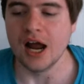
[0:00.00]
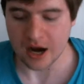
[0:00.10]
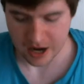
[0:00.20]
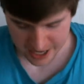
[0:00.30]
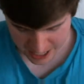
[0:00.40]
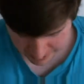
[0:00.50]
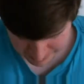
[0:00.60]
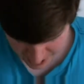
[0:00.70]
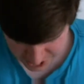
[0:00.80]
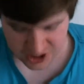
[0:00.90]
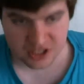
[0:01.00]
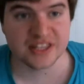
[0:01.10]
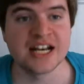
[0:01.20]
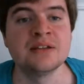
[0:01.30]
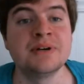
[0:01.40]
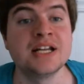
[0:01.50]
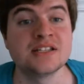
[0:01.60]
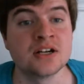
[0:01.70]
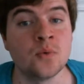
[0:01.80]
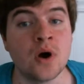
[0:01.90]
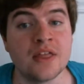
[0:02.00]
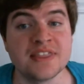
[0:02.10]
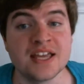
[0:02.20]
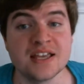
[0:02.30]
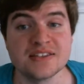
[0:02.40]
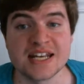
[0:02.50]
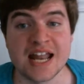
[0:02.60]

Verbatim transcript: All right, I'm not sure that anybody's gonna want these,